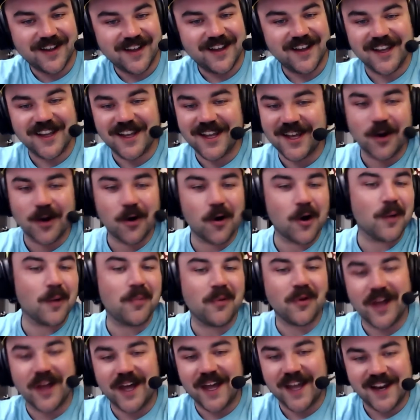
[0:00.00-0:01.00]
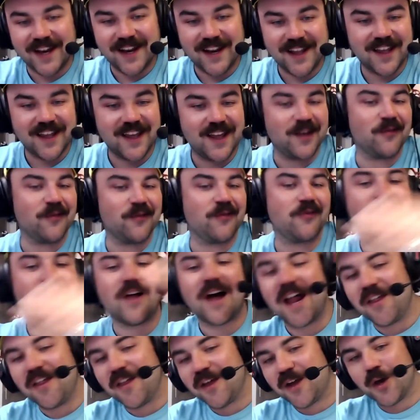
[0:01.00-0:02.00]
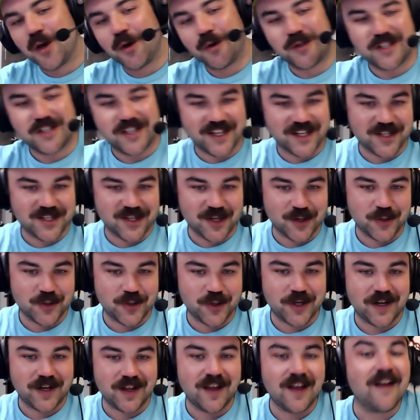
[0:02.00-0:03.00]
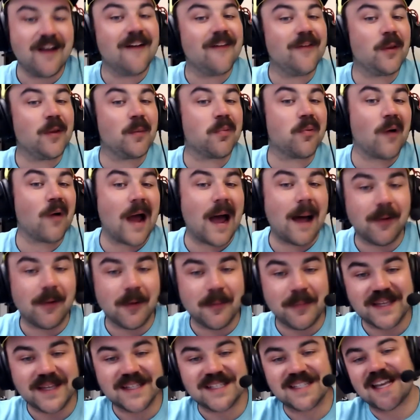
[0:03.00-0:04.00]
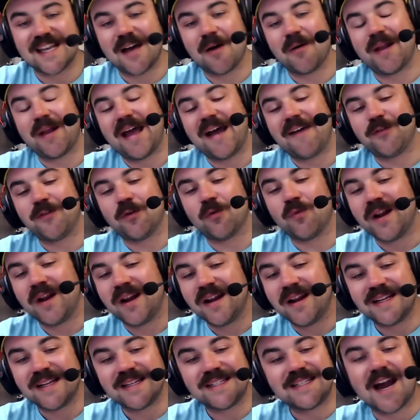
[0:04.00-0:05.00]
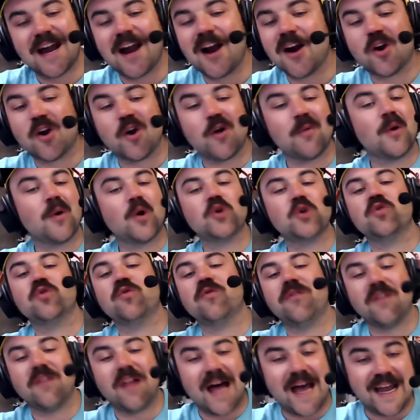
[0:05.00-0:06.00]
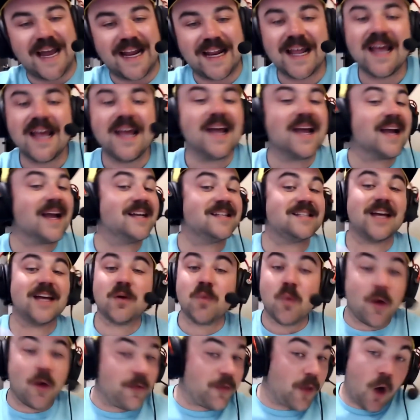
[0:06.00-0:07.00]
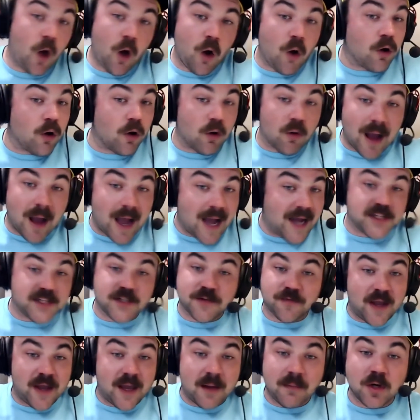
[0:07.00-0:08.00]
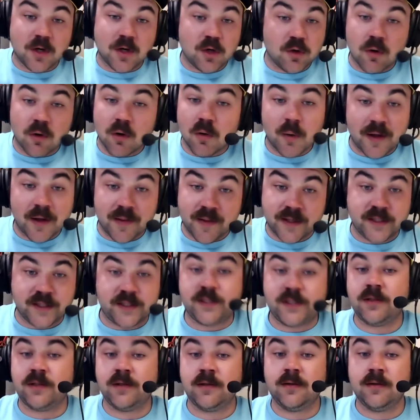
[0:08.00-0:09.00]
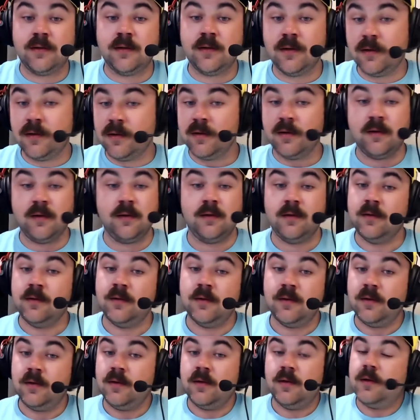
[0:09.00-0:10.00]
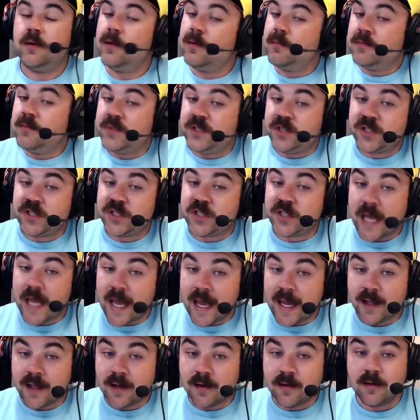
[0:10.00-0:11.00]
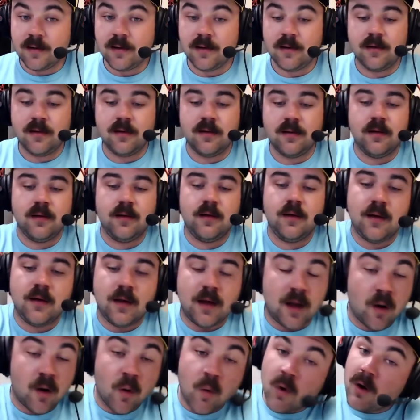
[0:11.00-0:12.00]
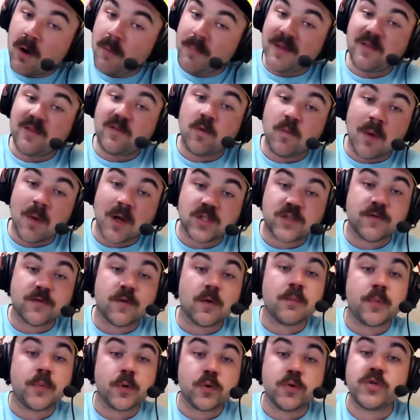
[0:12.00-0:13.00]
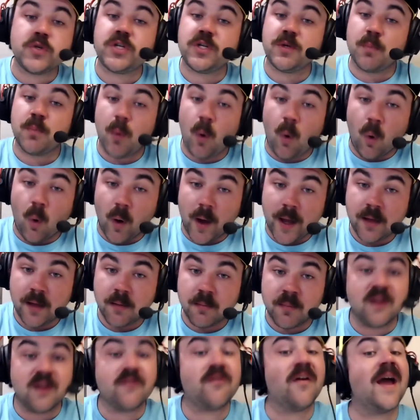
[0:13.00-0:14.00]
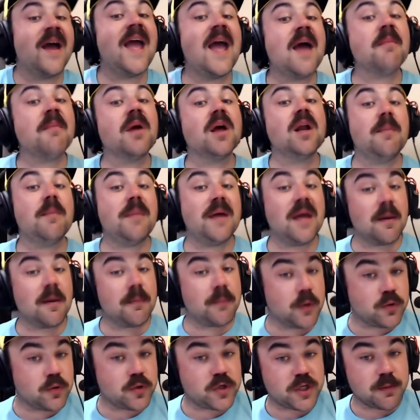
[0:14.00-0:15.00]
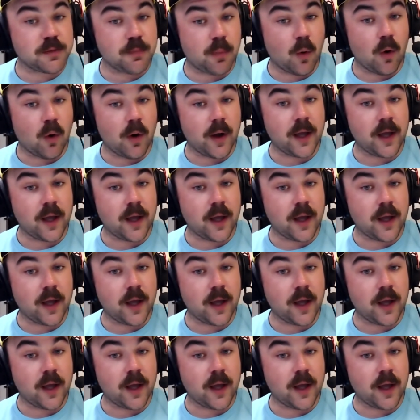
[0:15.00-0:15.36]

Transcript: get on a plane, and fly the Coke 600. The problem is I would have to rent an entire commercial flight because I'd want the whole Garage fam to do it with us. Just saying. I don't want to be too much of a bougie boy, but if I am going to be a bougie boy,